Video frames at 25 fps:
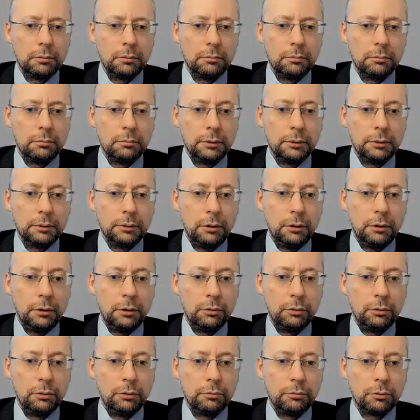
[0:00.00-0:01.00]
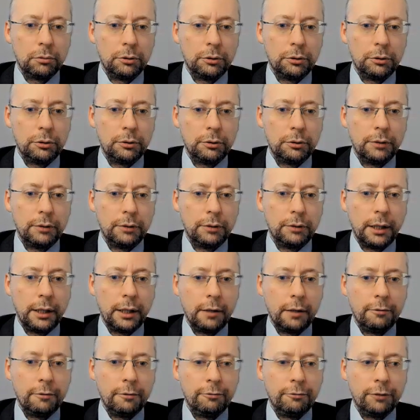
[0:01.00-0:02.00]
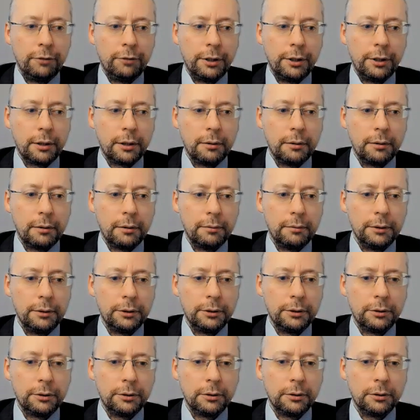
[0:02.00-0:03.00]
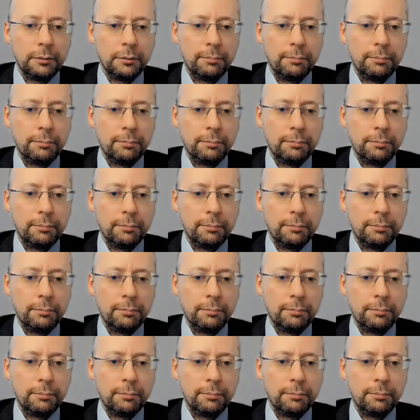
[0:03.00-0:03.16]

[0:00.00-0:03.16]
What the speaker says: yeah, of course, they have these